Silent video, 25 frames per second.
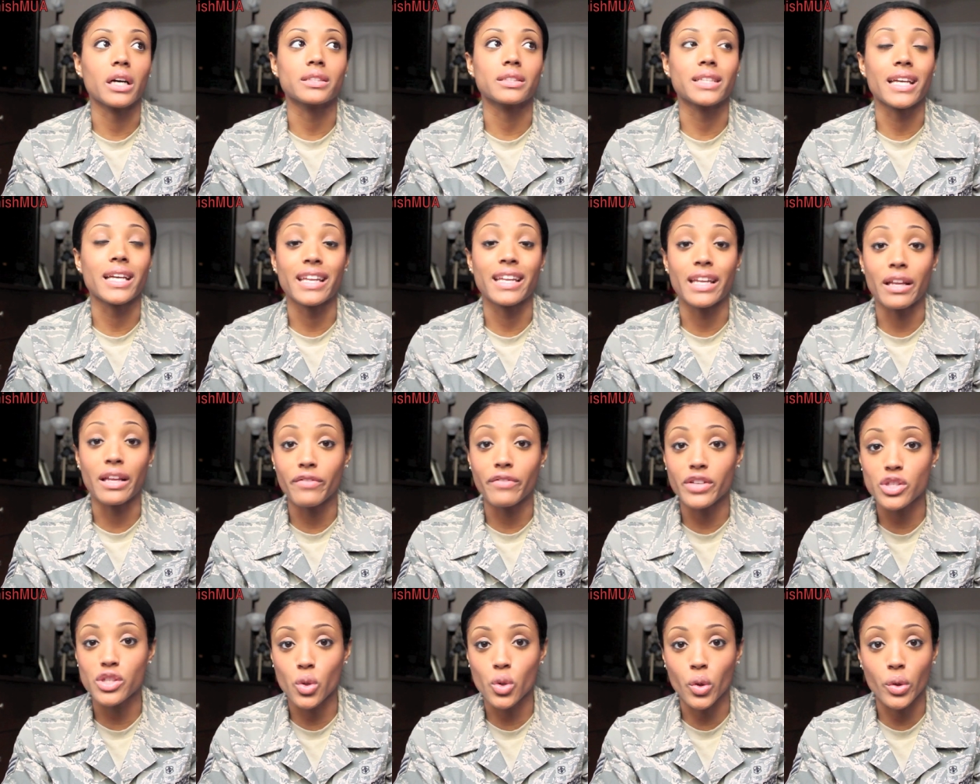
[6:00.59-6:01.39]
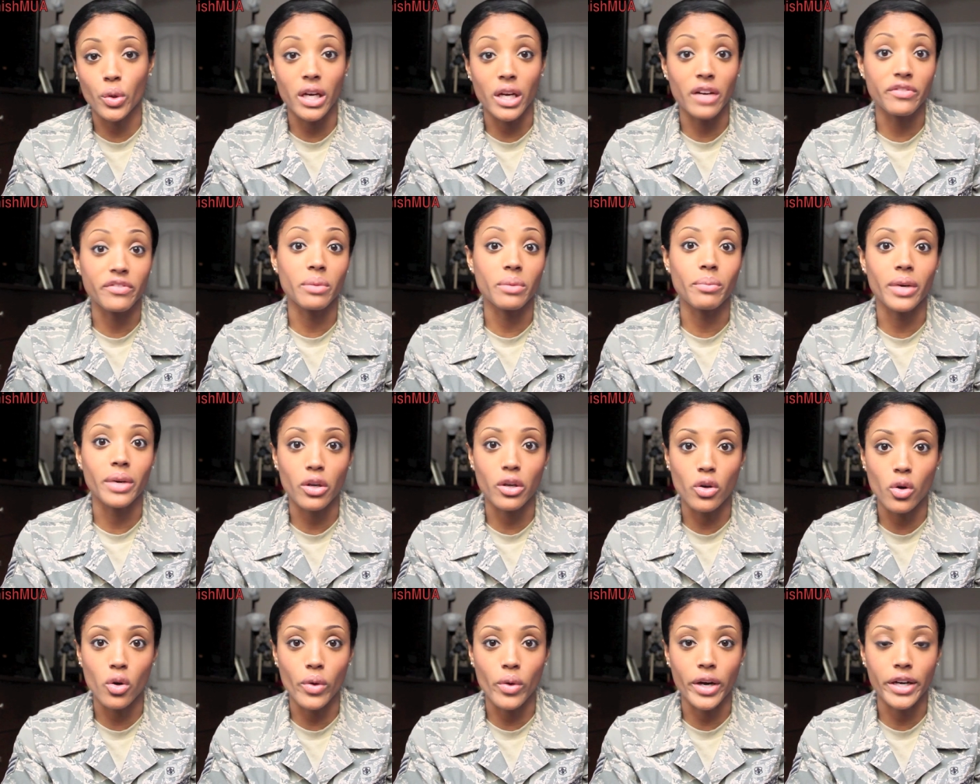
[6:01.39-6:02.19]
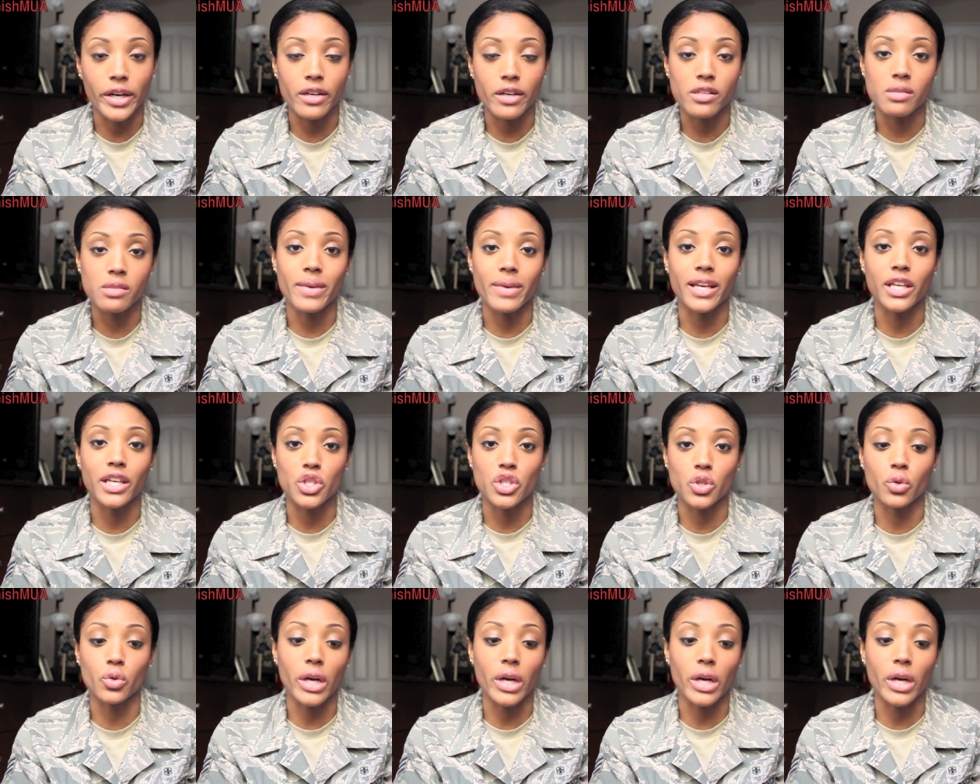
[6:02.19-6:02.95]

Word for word: taking inventory of the medical records, making sure